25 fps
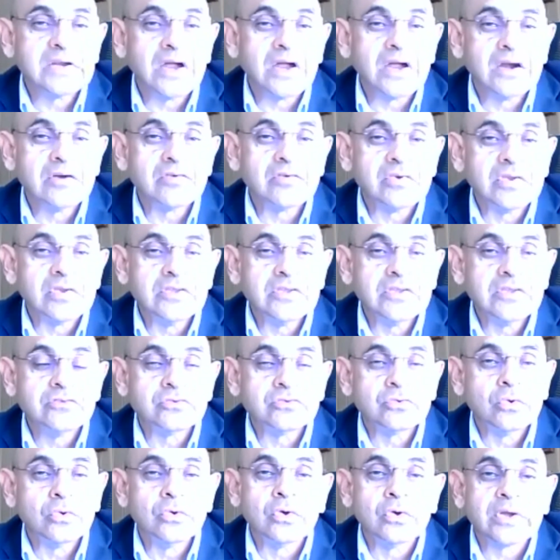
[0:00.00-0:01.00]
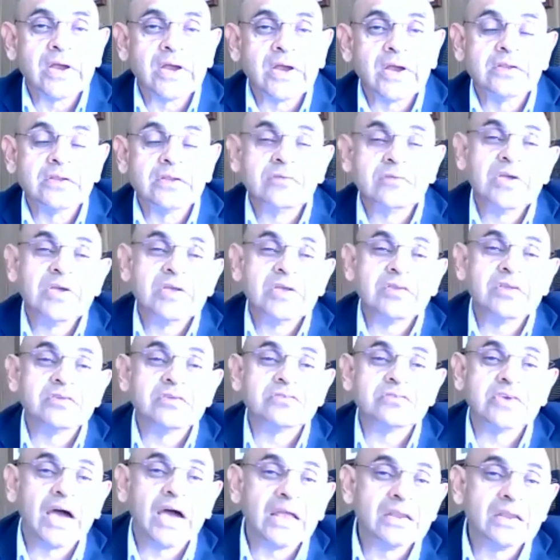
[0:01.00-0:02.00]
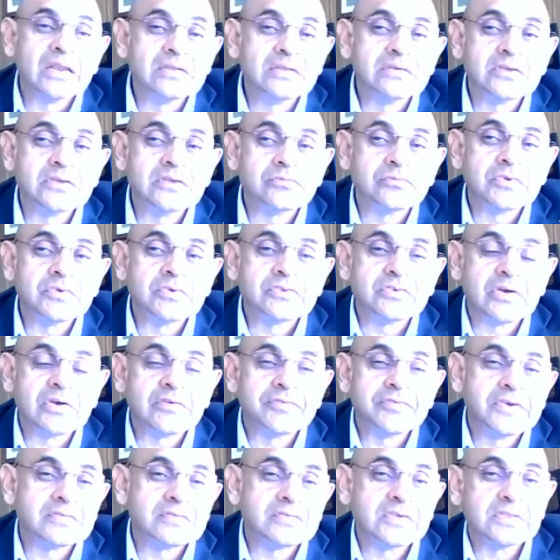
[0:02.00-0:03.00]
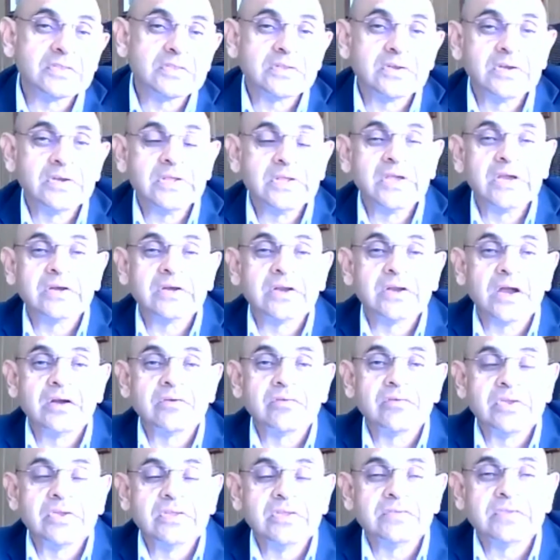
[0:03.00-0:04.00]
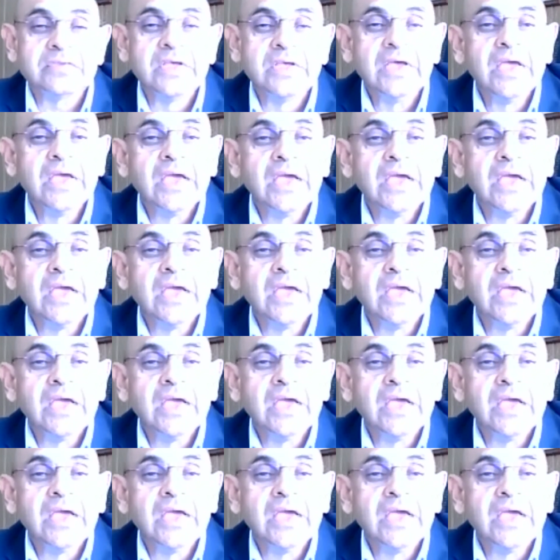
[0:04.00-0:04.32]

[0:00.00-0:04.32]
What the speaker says: countries to look at the various challenges which are facing the D8 countries